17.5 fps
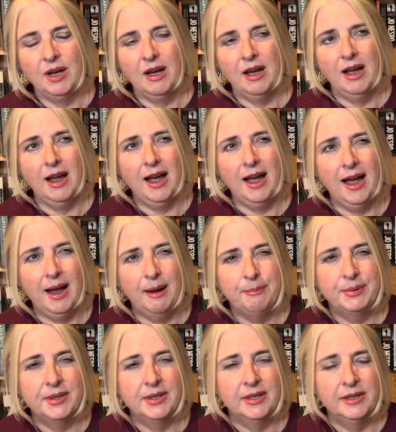I
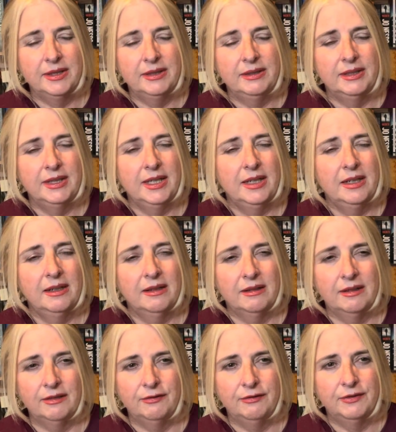absolutely
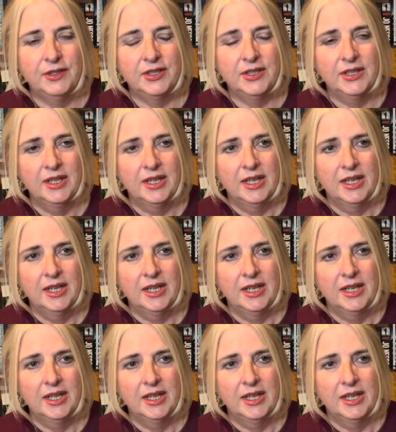loved